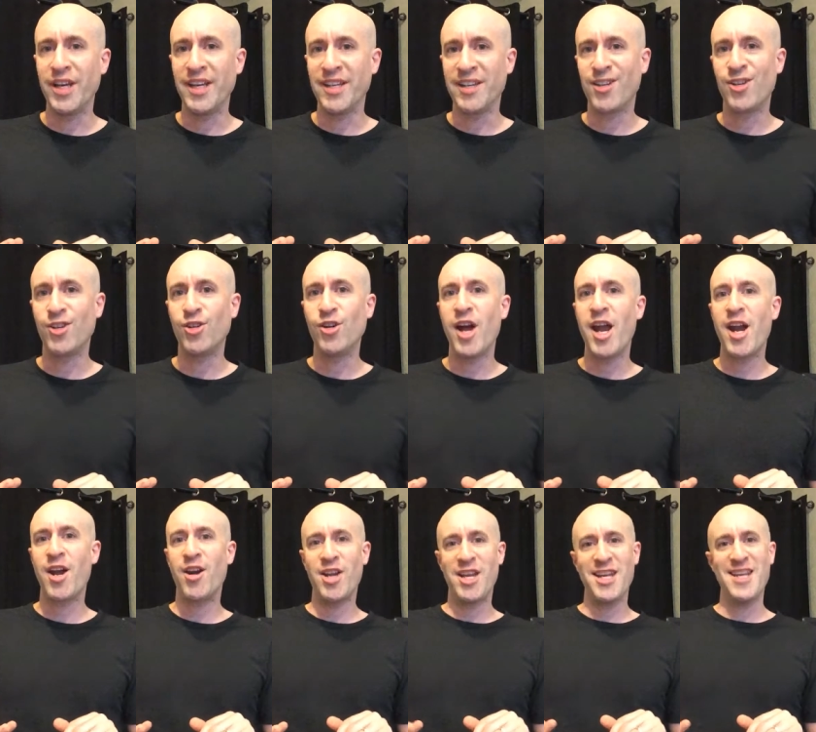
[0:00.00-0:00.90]
in
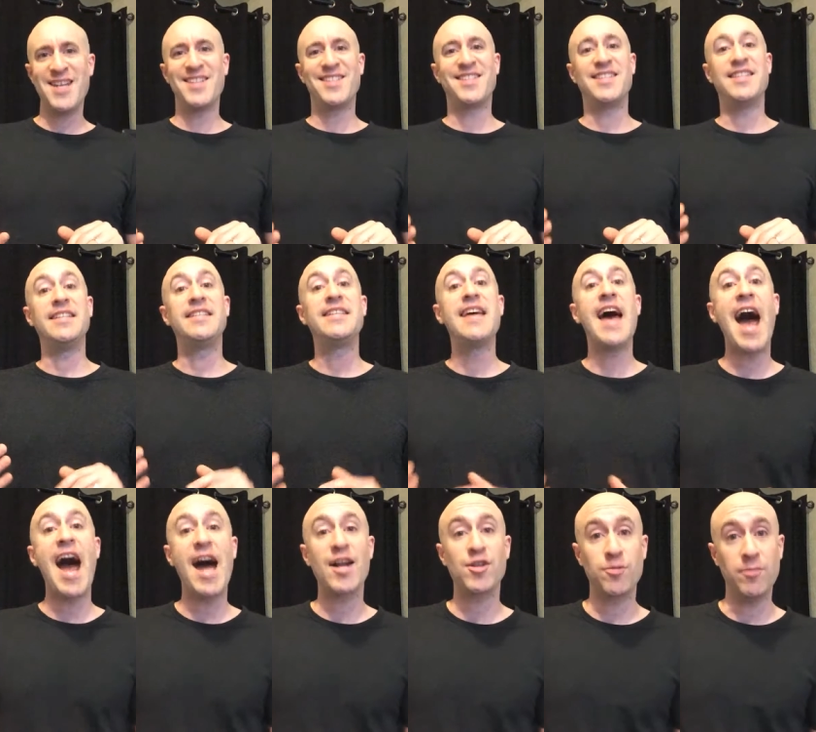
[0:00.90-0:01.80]
clarity is
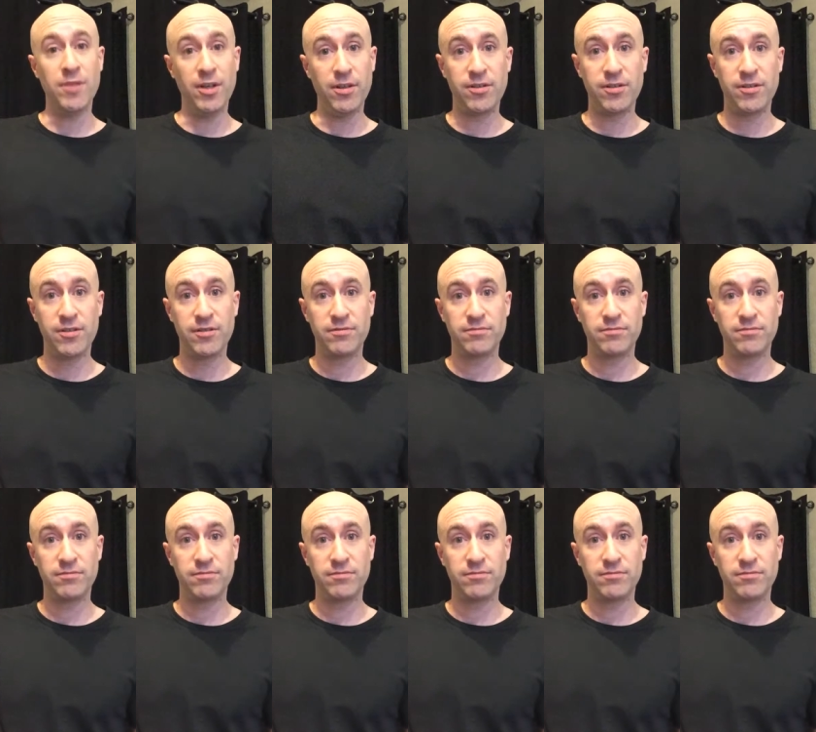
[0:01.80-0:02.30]
detachment.